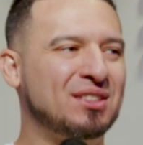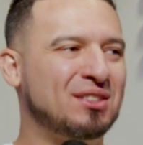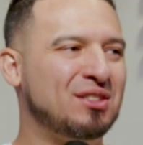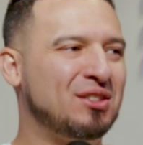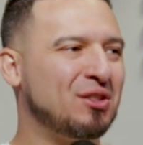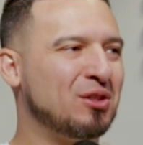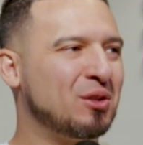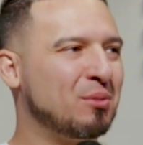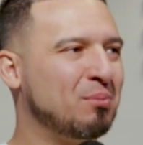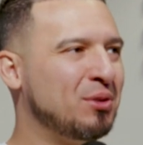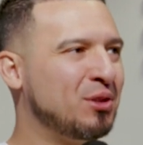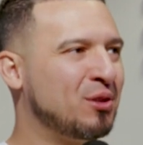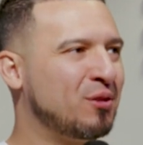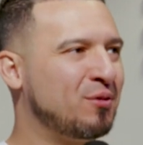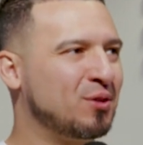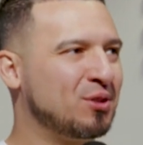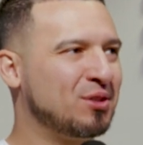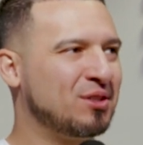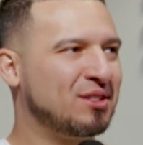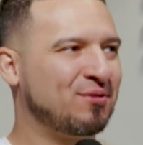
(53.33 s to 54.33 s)
to see your
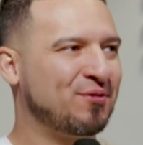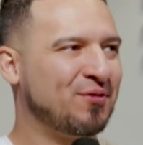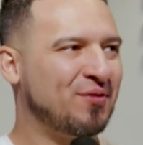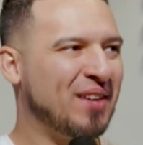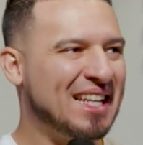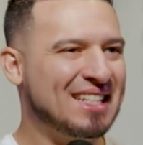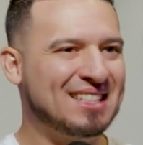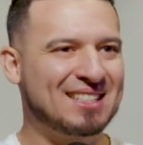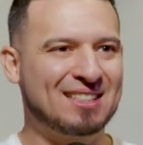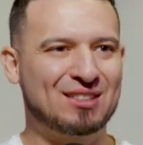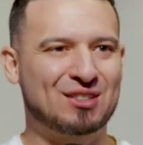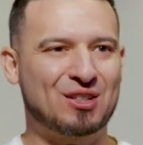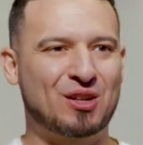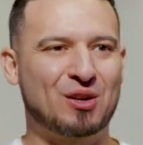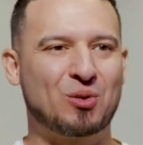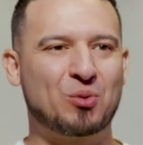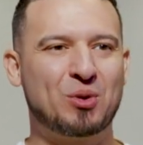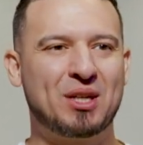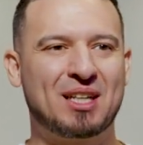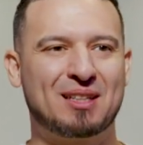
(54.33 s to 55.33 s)
beautiful faces
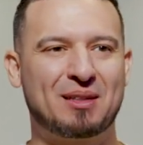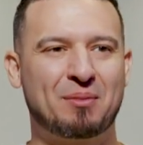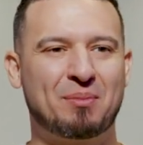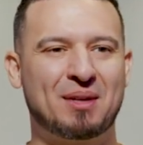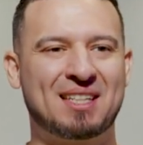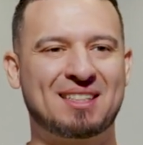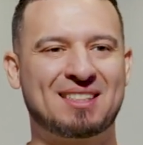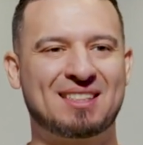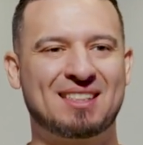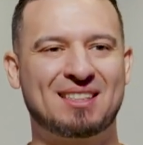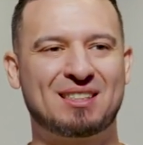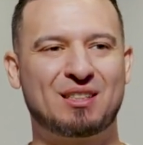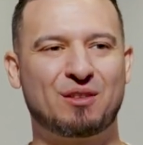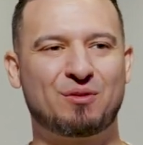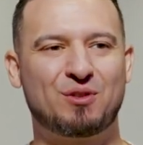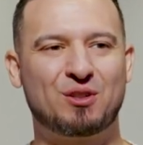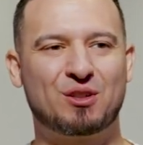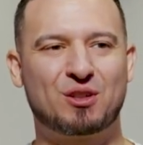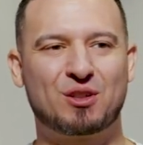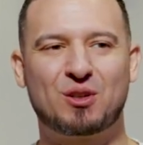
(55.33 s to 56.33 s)
on a weekly basis.
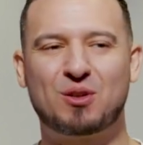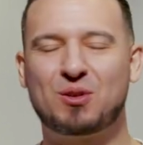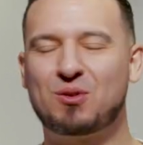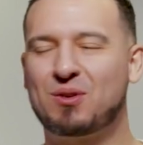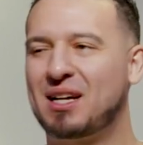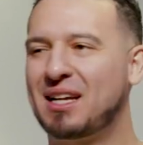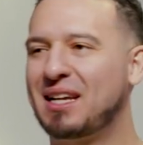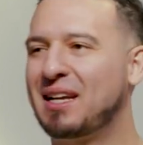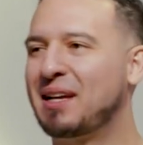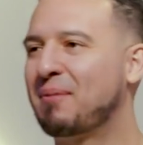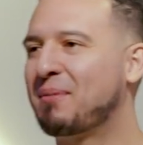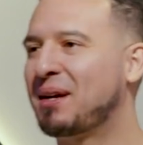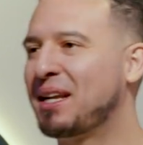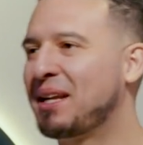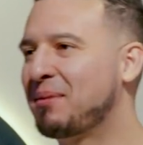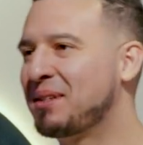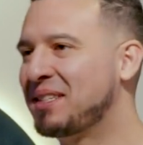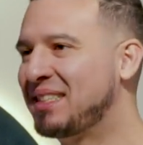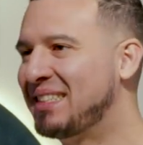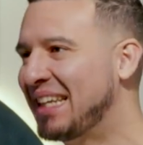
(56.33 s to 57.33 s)
If you don't know who I am, my
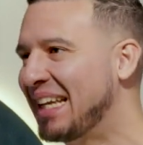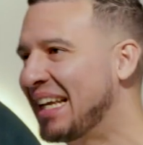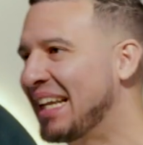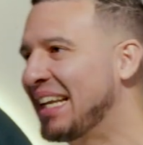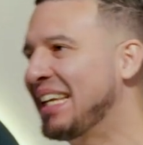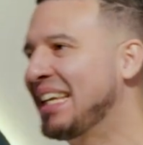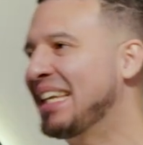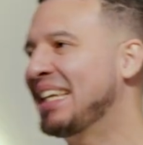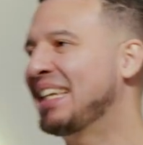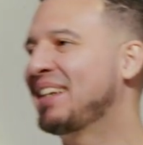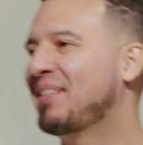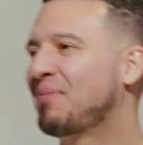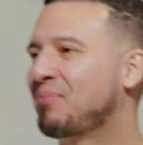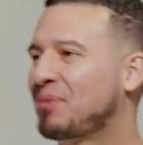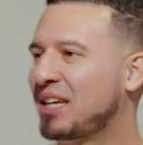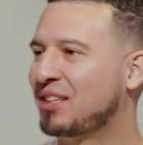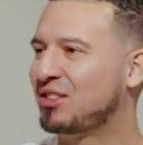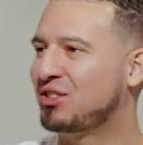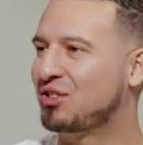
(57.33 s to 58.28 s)
name is Danny. I